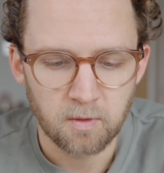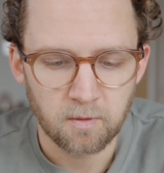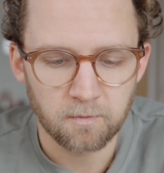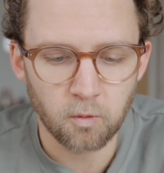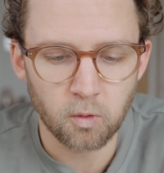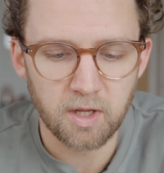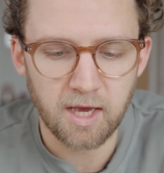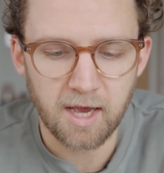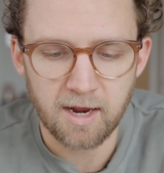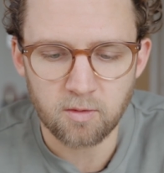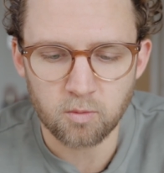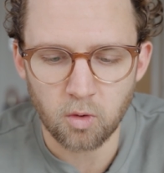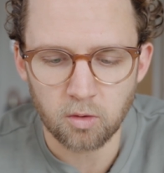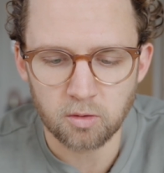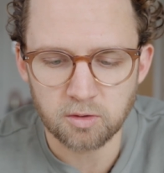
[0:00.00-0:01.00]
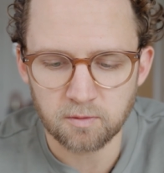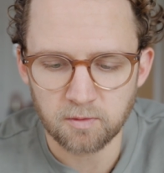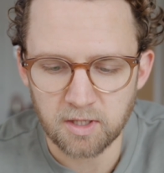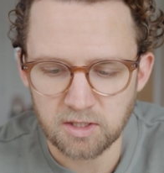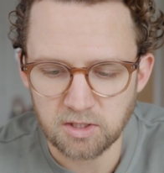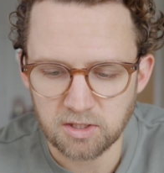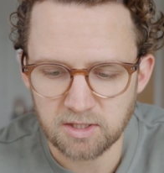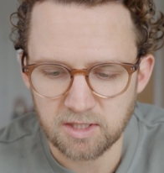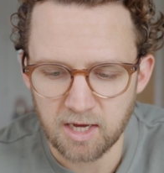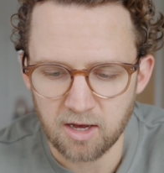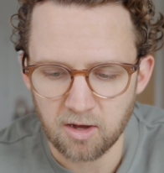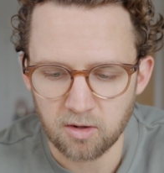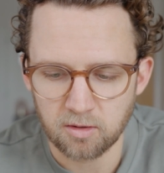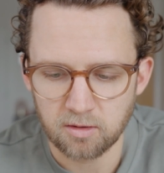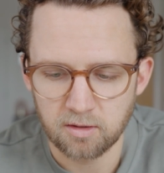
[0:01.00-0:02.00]
48 rolls of kitchen
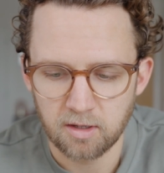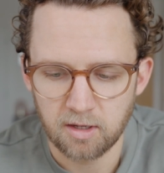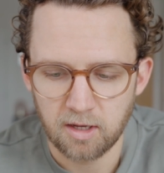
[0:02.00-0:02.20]
towel,